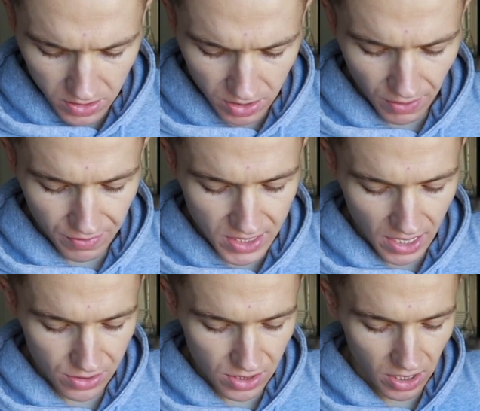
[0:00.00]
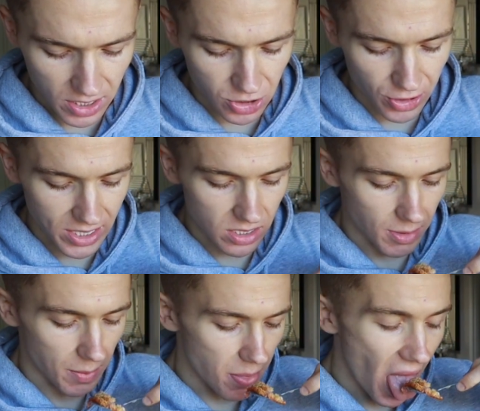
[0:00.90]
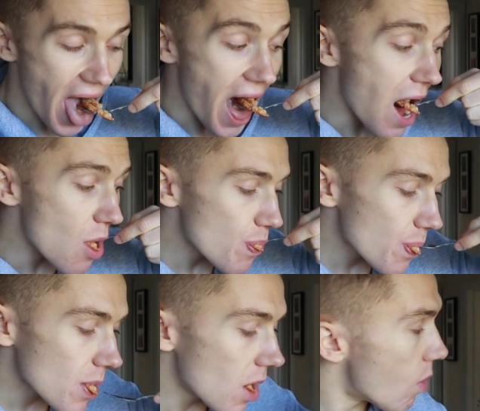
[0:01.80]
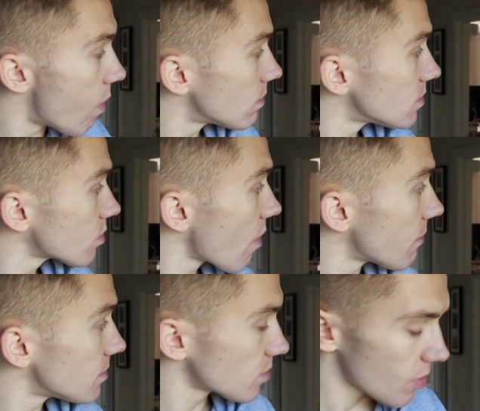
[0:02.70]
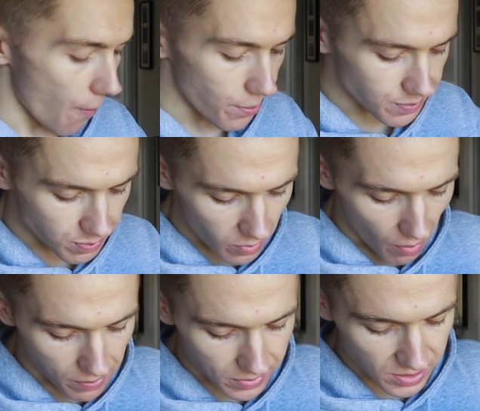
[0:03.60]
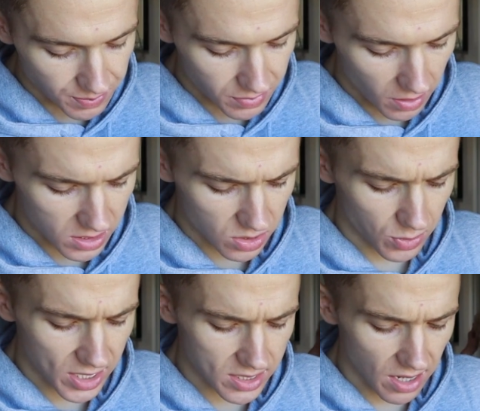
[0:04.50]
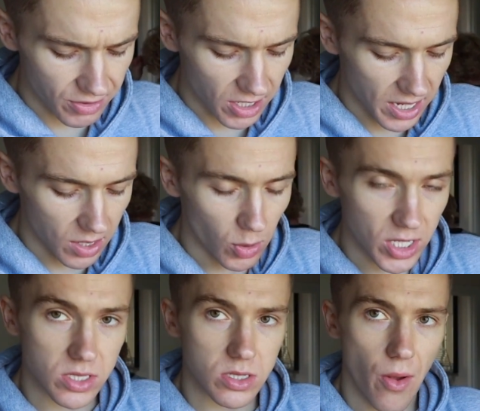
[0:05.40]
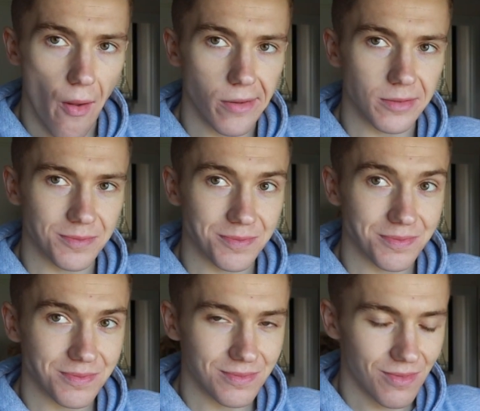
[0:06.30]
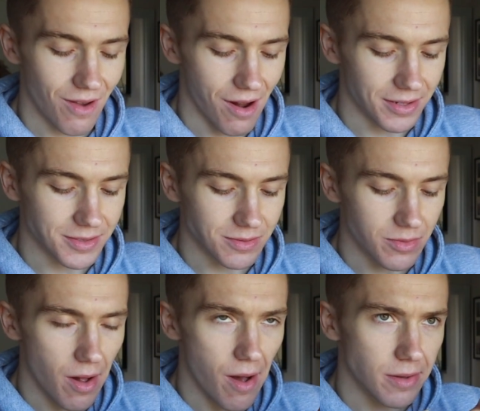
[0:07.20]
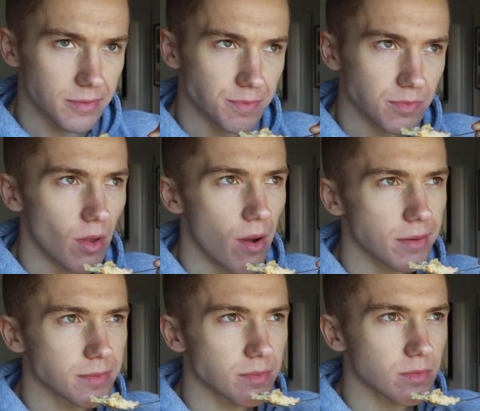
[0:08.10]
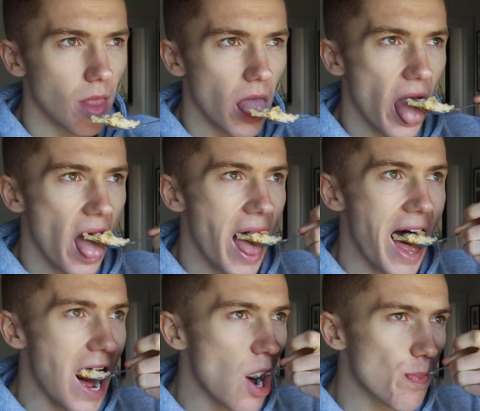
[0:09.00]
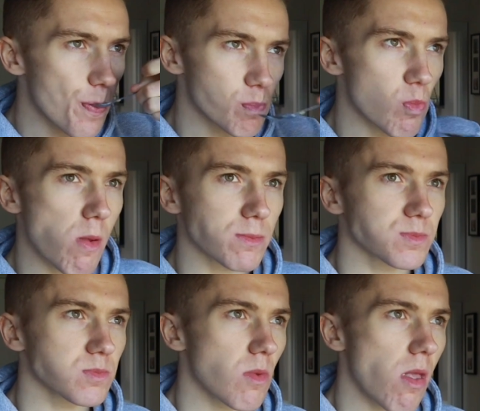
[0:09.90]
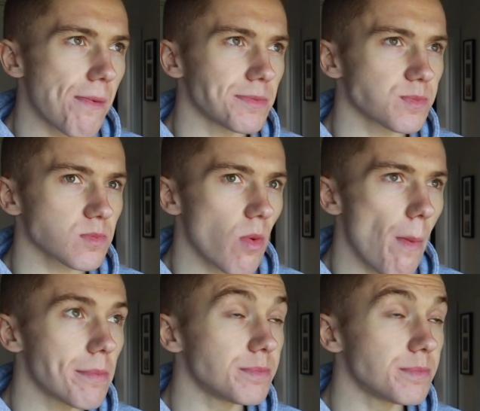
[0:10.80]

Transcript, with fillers: Should we have Thousand Island dressing, ma'am? Uh, yeah, it's fine. Cheers, go. Is it weird to have it on egg whites? Uh, no, it's mainly, it could be used on anything, a salad.